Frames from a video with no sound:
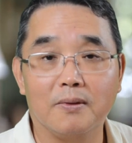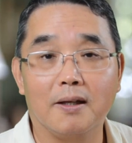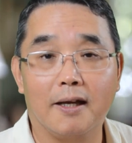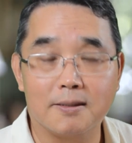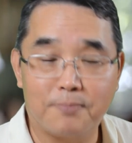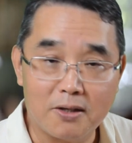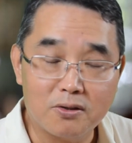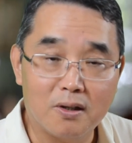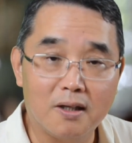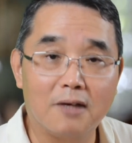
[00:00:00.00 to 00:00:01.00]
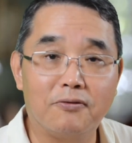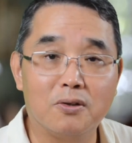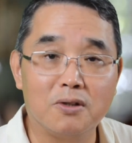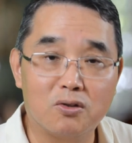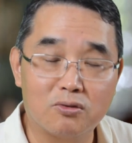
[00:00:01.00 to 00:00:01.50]
especially if
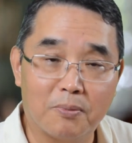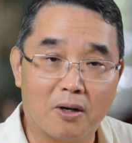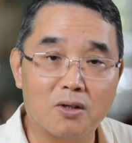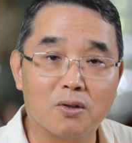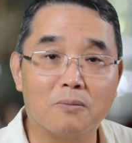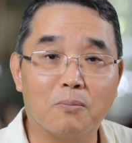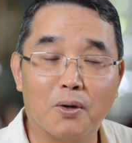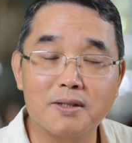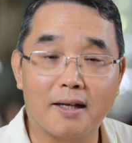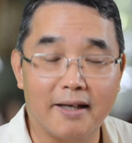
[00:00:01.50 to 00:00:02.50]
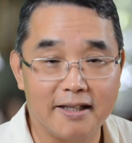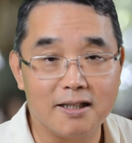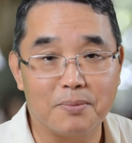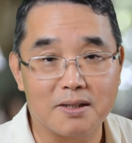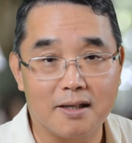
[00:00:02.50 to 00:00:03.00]
you need to borrow more than
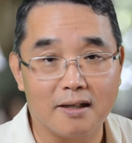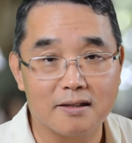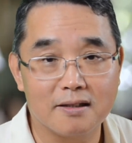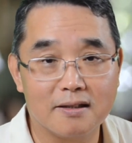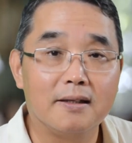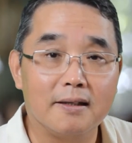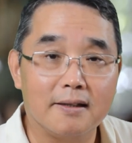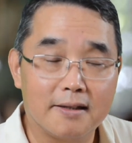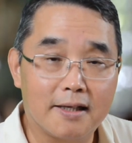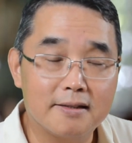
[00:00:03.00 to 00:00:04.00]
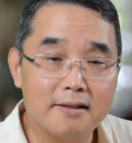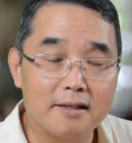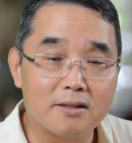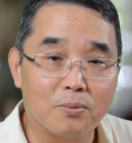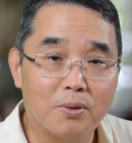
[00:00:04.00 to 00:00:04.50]
80%. Nothing
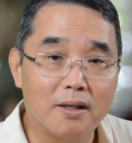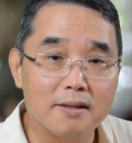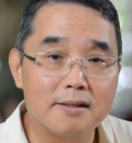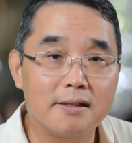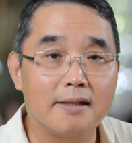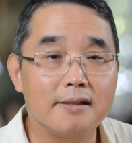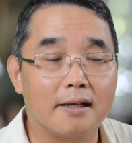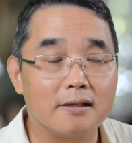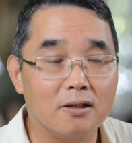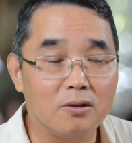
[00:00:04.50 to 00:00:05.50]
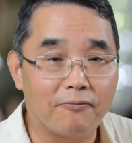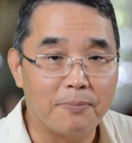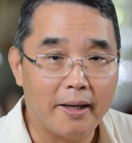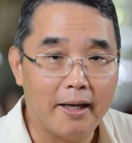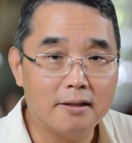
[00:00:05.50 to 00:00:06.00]
is worse than that
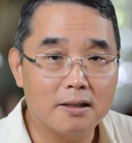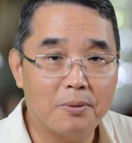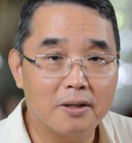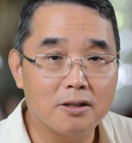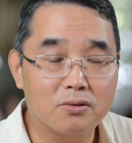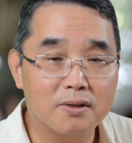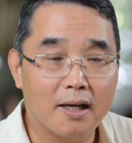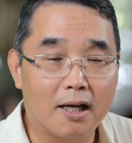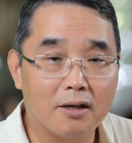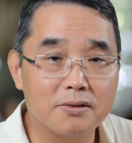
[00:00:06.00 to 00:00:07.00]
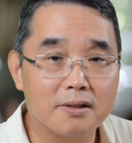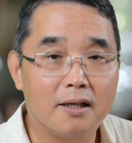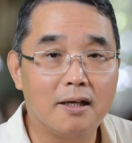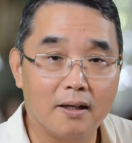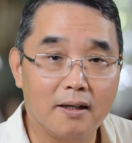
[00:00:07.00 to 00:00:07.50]
you've paid a deposit to the house
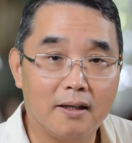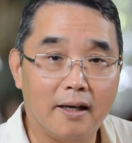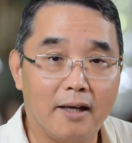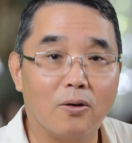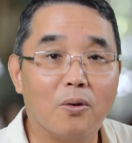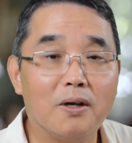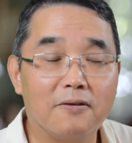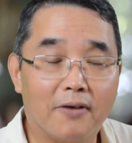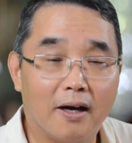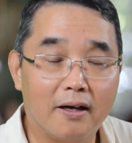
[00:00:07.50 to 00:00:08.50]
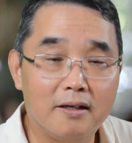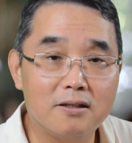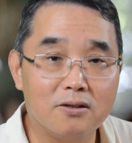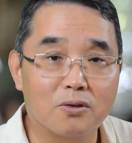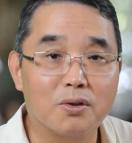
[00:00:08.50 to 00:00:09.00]
and only find
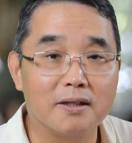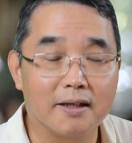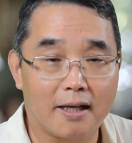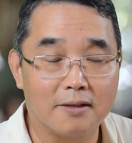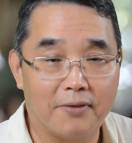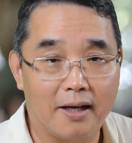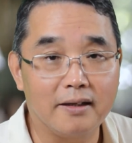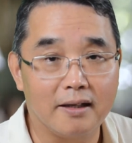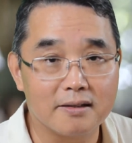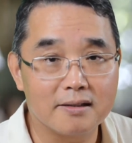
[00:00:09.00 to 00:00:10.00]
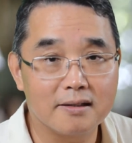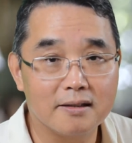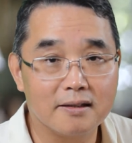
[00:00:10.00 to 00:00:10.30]
you couldn't get the finance.